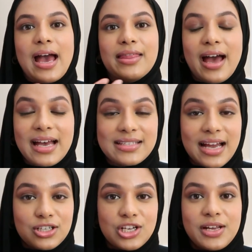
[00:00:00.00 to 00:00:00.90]
that has
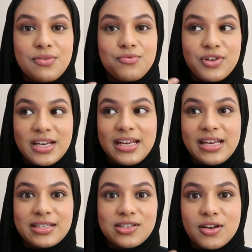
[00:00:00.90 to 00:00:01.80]
actually
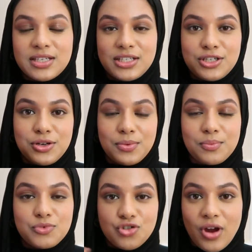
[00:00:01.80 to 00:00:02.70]
really started to
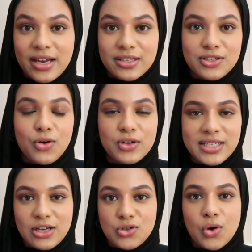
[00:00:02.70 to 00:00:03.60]
trend on
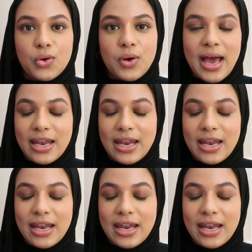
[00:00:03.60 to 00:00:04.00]
TikTok.